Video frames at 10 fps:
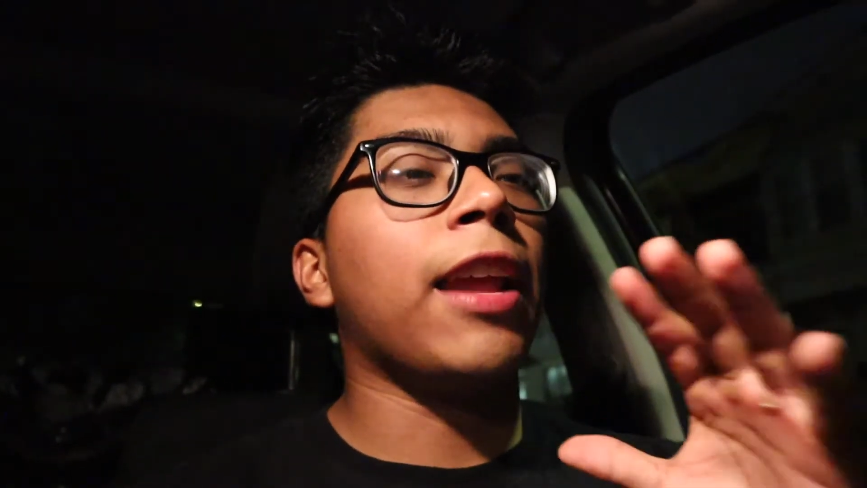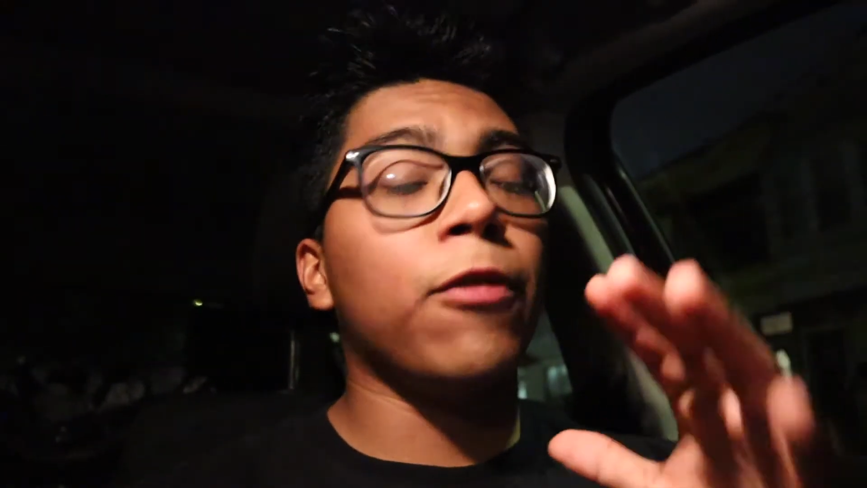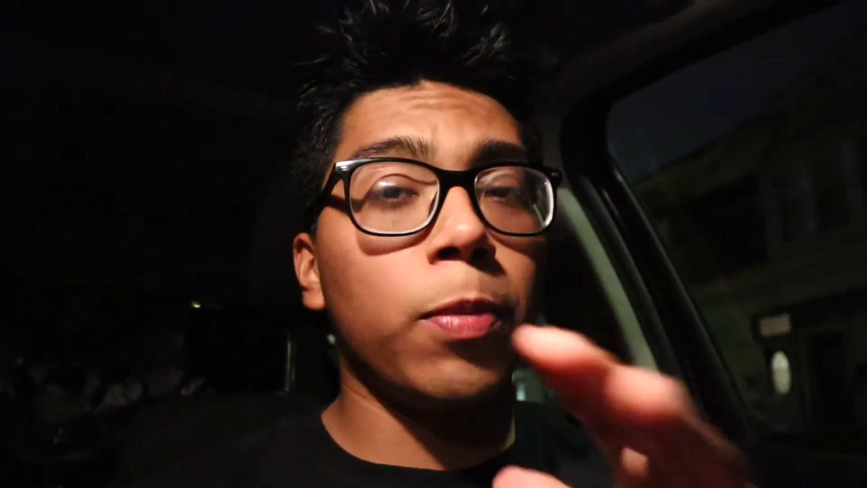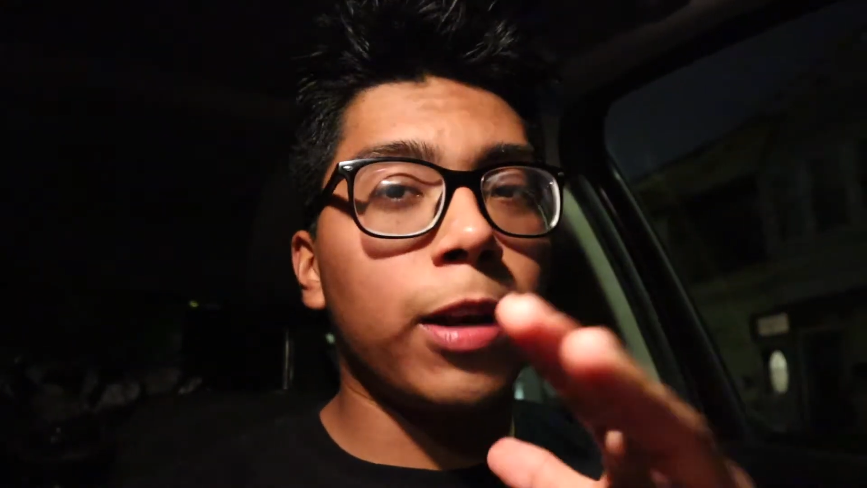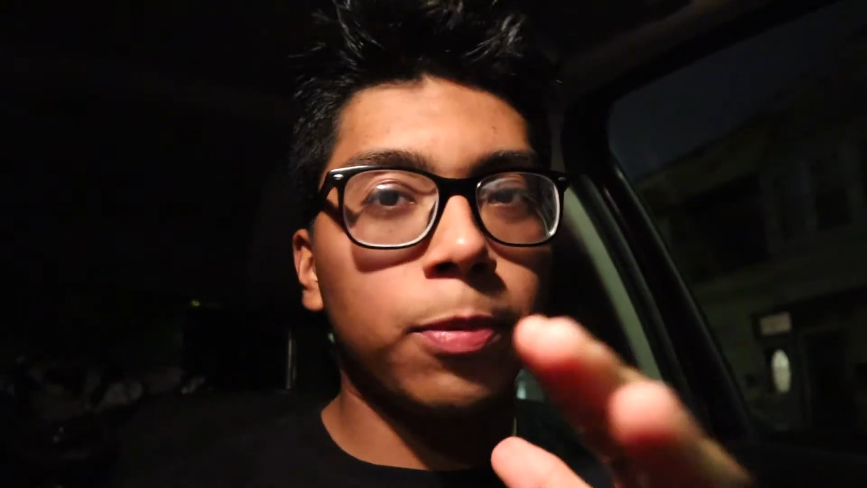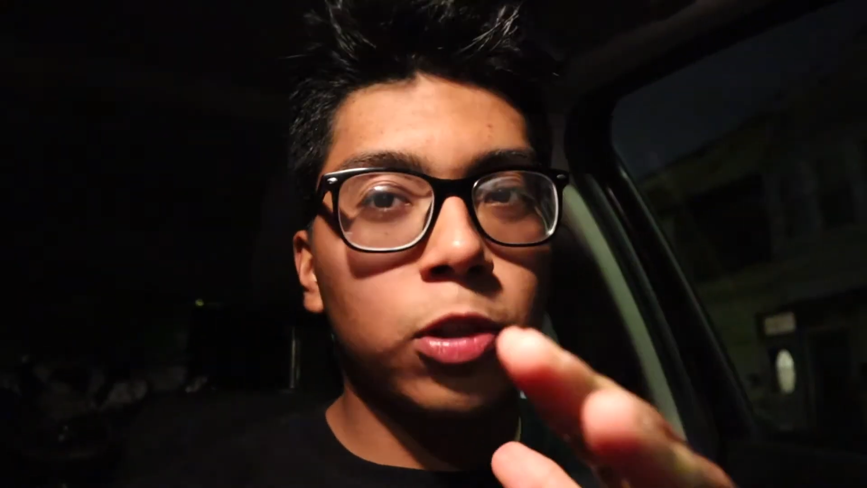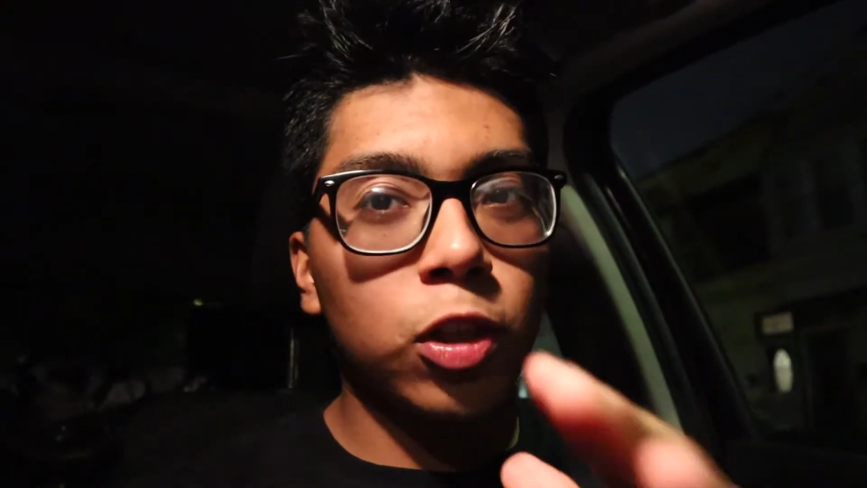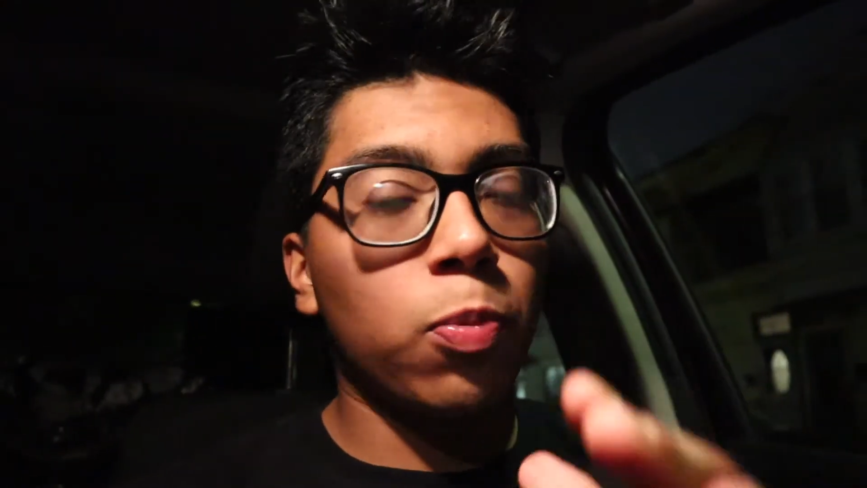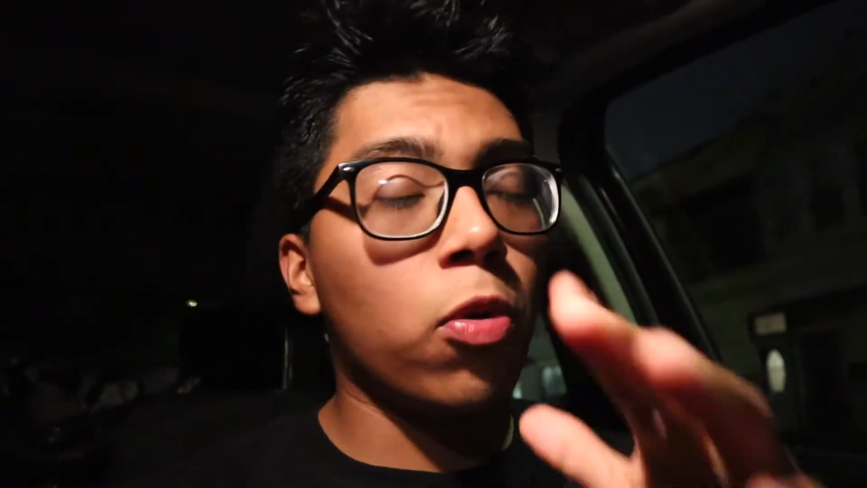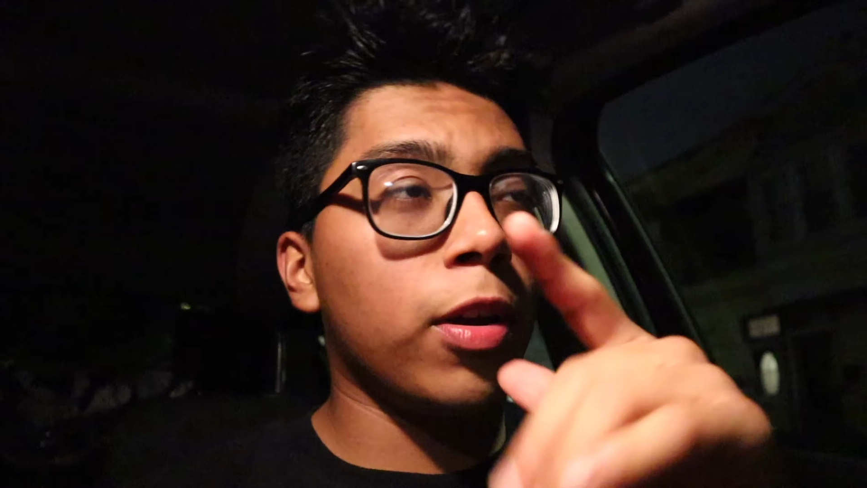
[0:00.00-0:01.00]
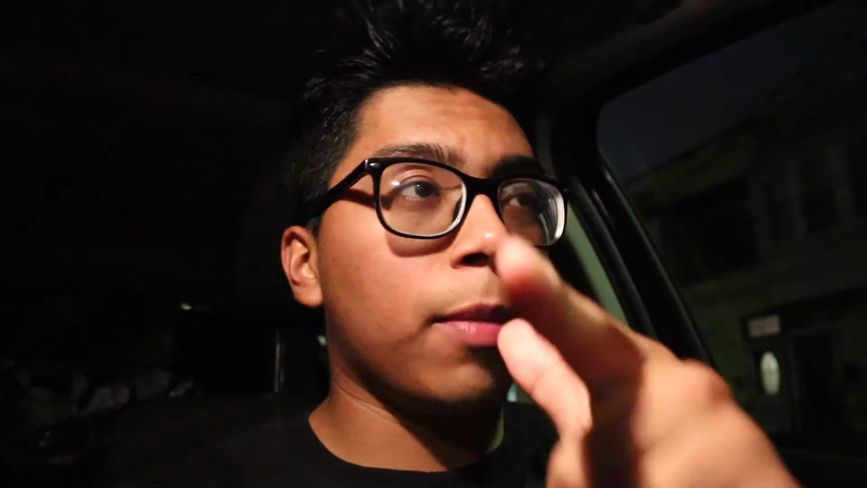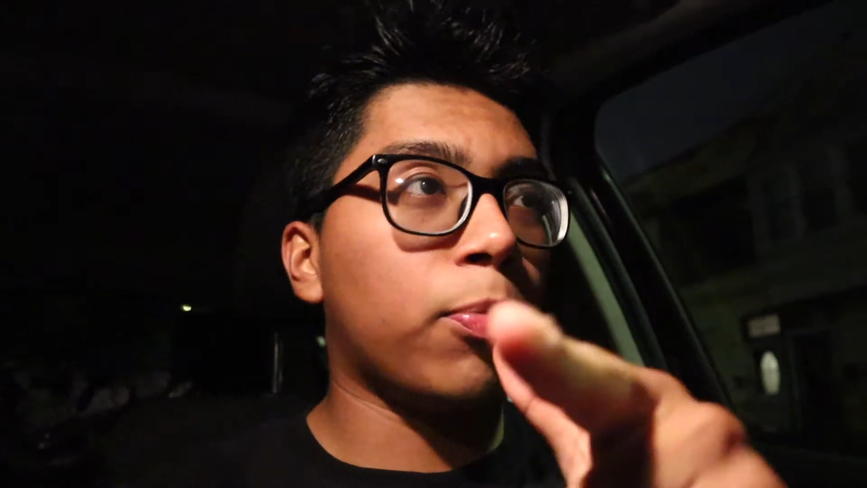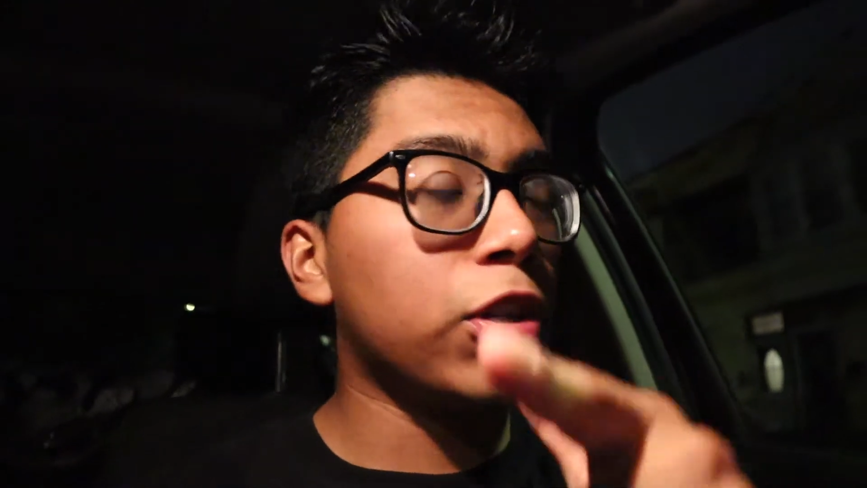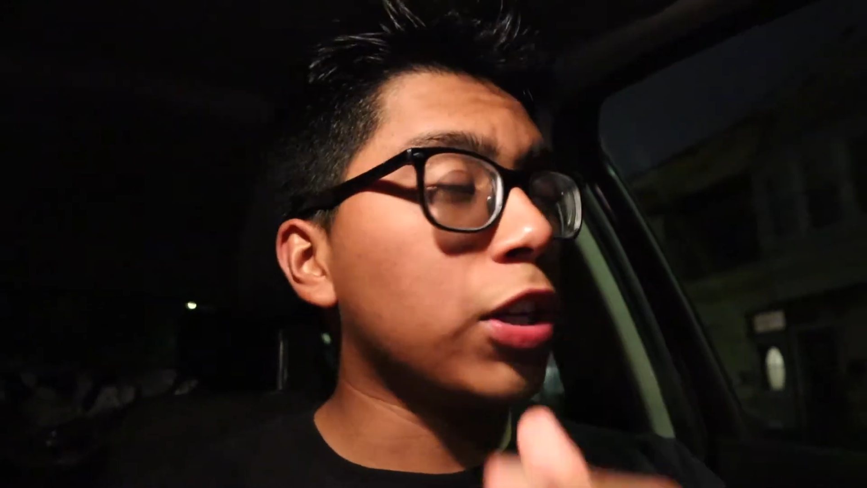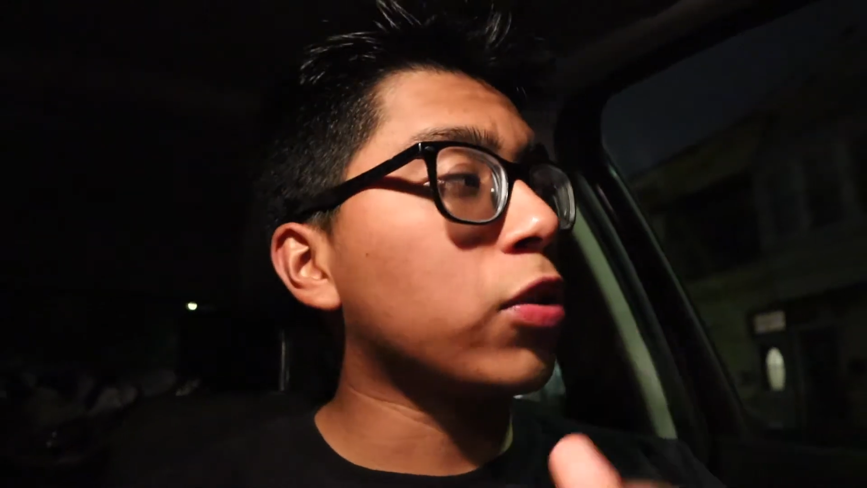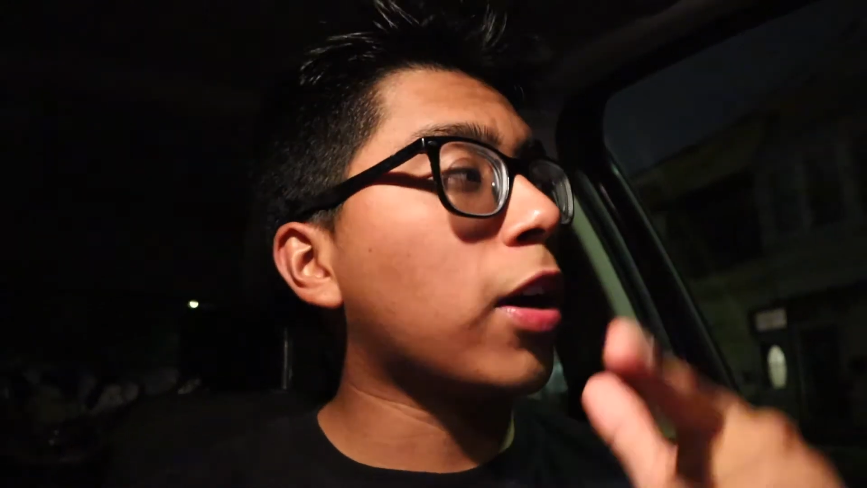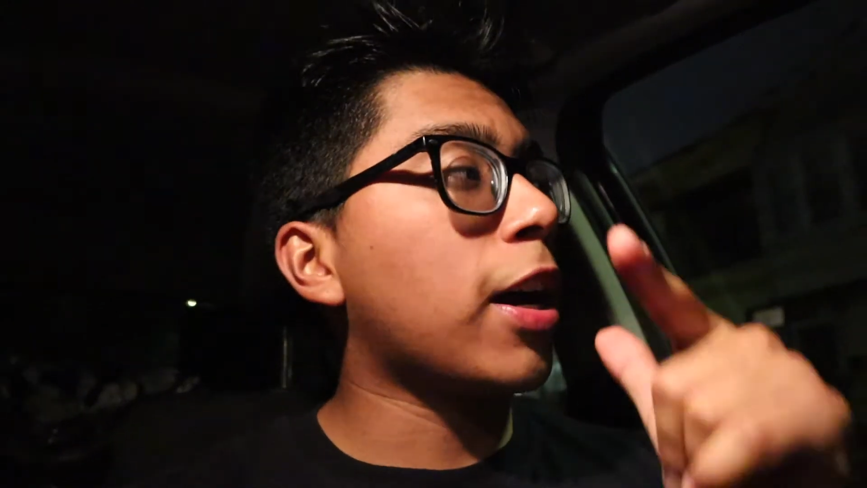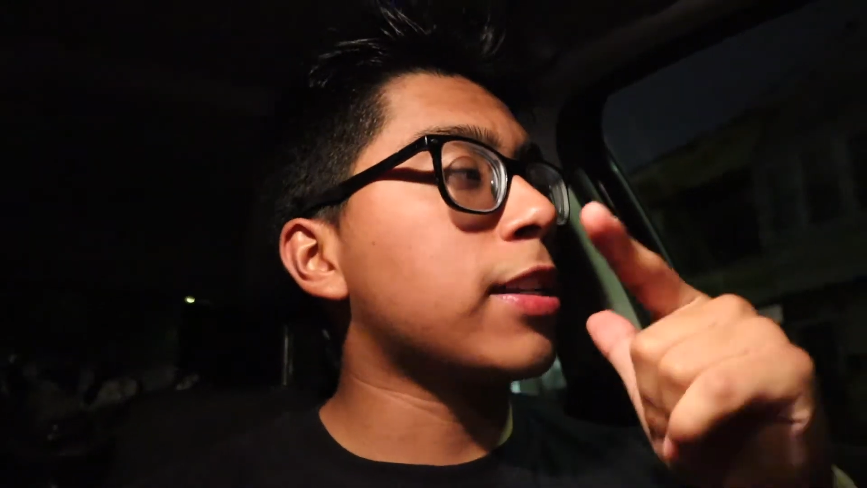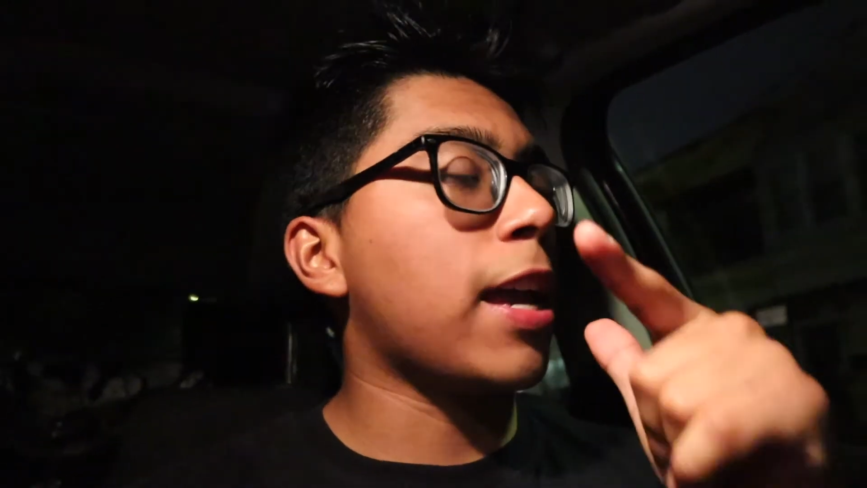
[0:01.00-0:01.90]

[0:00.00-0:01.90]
if you've been up to this point, appreciate you guys,